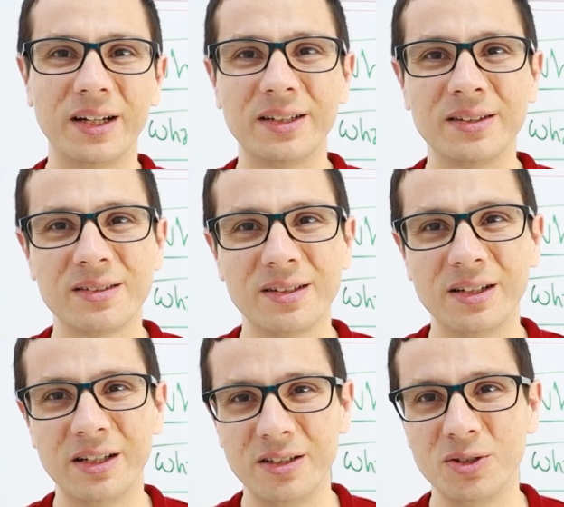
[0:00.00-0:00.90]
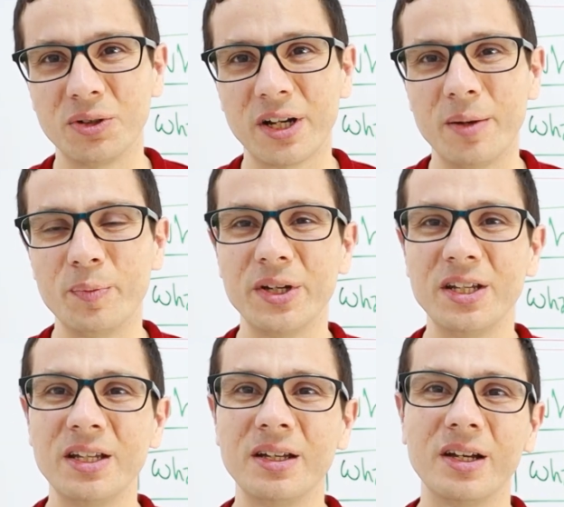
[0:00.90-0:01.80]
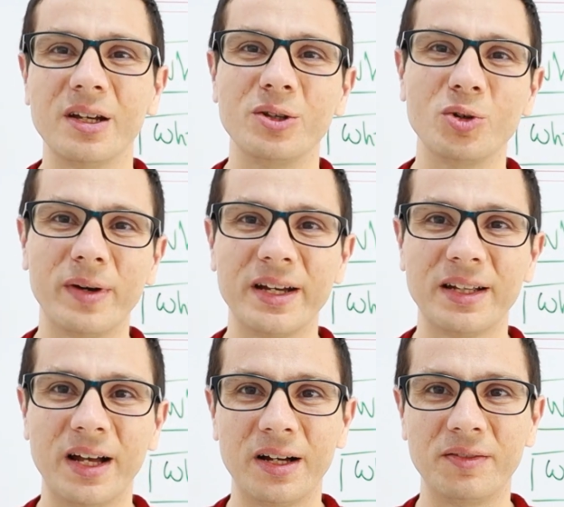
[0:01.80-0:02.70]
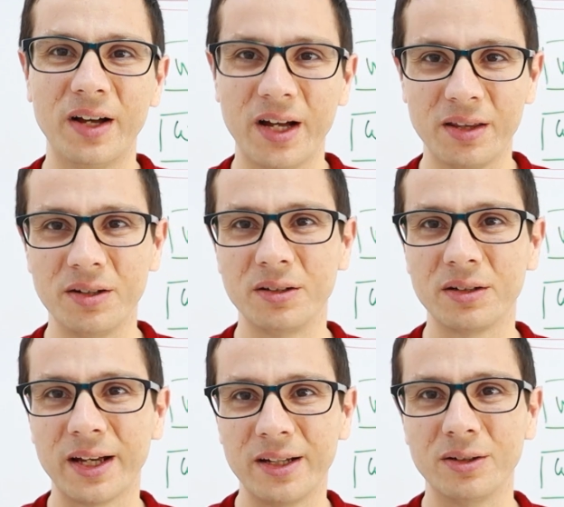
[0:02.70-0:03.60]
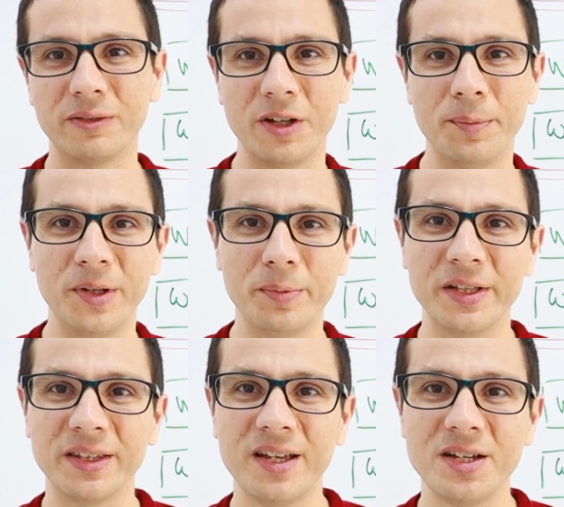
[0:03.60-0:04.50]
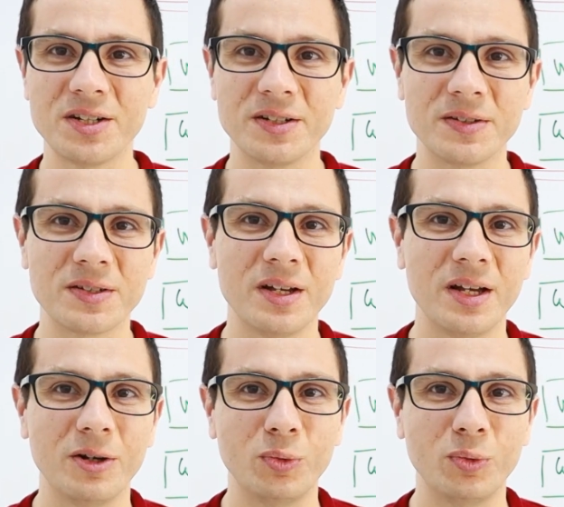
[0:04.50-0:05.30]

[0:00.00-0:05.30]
and in your company you might have other kind of implementations